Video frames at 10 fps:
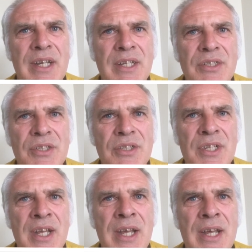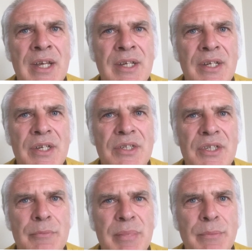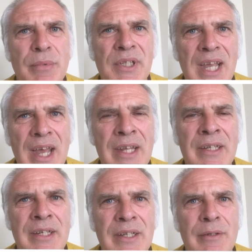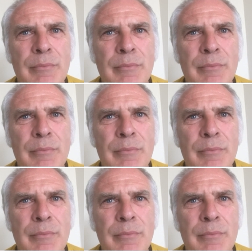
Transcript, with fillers: It's just there so that people can